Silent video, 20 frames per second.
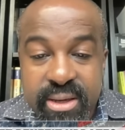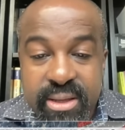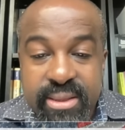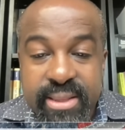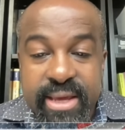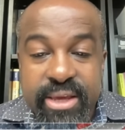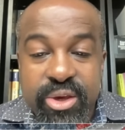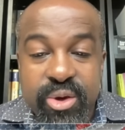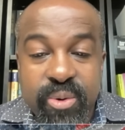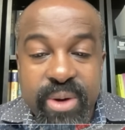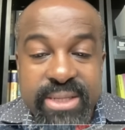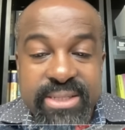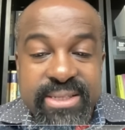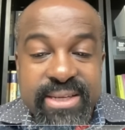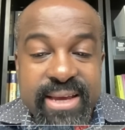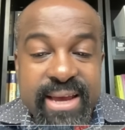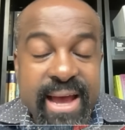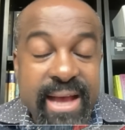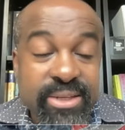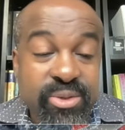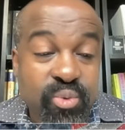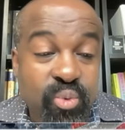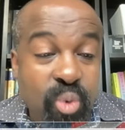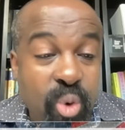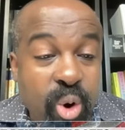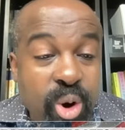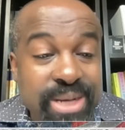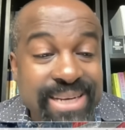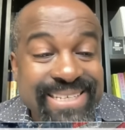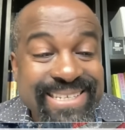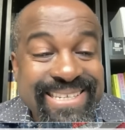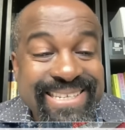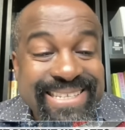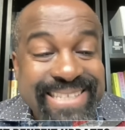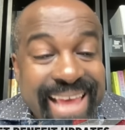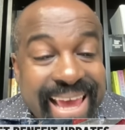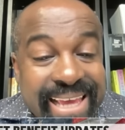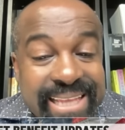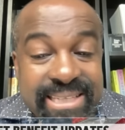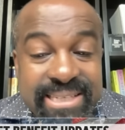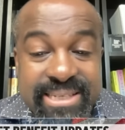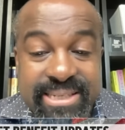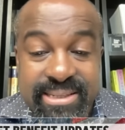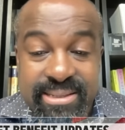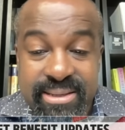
the USDA warned states